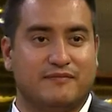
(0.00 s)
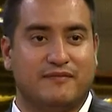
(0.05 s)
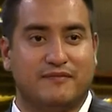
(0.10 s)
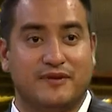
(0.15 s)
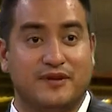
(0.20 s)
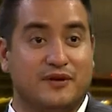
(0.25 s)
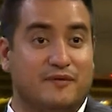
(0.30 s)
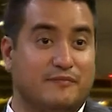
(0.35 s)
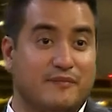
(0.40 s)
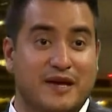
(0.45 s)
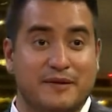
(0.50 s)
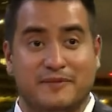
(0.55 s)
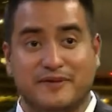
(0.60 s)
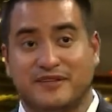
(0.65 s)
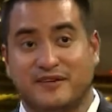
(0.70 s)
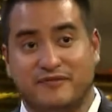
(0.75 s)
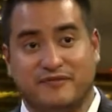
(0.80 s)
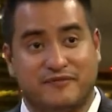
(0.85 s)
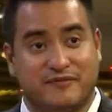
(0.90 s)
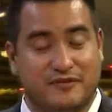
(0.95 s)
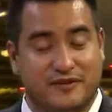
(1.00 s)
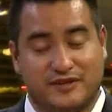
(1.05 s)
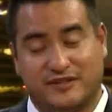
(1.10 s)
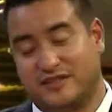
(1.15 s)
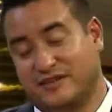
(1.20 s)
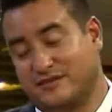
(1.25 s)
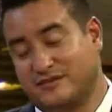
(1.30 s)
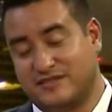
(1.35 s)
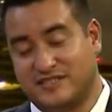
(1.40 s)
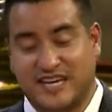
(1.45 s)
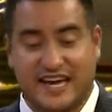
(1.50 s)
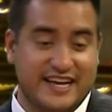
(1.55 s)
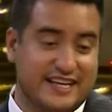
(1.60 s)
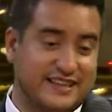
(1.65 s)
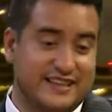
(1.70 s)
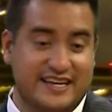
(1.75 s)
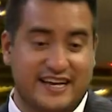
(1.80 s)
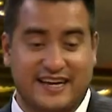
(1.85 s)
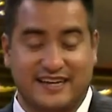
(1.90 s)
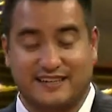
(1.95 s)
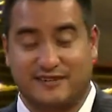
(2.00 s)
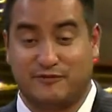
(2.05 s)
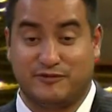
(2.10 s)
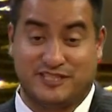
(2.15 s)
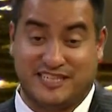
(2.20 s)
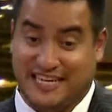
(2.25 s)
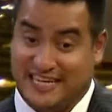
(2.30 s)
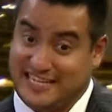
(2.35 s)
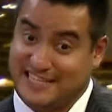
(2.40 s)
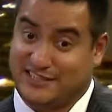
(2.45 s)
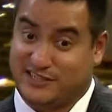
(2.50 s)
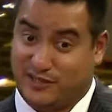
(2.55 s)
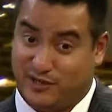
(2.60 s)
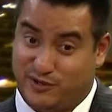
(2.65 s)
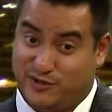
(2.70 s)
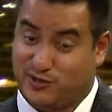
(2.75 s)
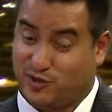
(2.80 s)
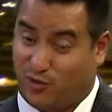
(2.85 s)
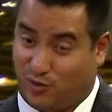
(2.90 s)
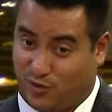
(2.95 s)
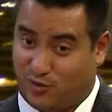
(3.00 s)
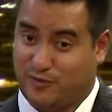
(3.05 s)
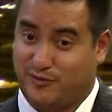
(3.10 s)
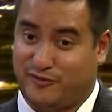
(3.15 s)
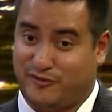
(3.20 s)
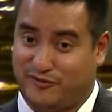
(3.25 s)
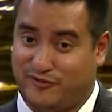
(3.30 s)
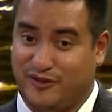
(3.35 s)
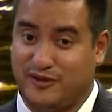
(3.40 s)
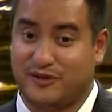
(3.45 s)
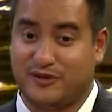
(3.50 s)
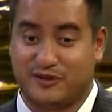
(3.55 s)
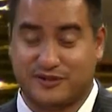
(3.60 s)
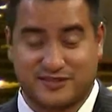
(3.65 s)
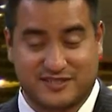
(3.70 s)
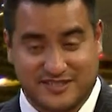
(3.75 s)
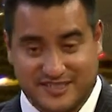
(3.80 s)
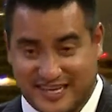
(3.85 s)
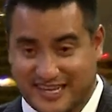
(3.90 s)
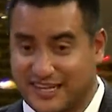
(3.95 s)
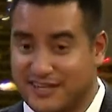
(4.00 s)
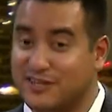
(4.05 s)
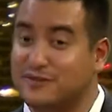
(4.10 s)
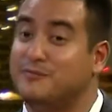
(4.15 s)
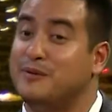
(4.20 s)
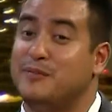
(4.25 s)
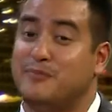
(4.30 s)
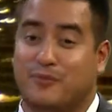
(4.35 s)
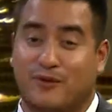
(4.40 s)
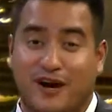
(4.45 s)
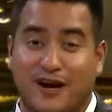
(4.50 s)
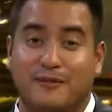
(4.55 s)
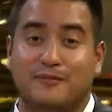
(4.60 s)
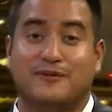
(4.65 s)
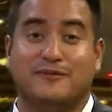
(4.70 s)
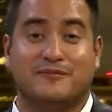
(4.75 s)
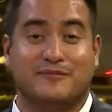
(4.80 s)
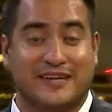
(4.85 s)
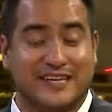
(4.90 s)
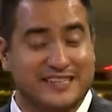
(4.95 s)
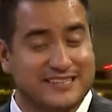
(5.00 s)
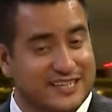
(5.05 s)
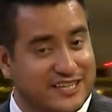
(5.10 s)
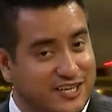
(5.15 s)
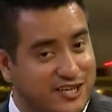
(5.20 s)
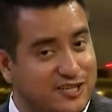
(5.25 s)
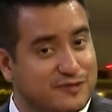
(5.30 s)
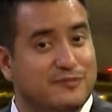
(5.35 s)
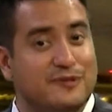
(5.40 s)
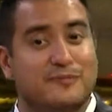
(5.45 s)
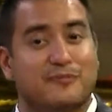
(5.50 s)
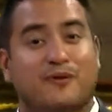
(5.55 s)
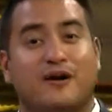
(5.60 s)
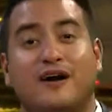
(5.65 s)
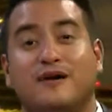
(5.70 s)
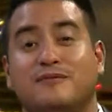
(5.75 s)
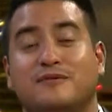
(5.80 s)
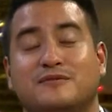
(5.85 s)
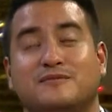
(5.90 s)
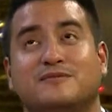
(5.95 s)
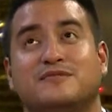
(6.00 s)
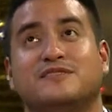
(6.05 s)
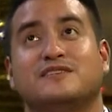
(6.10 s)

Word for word: you know, maybe, you know, take that, delete those horrible photos. That could be problem. Eh, there could be problems.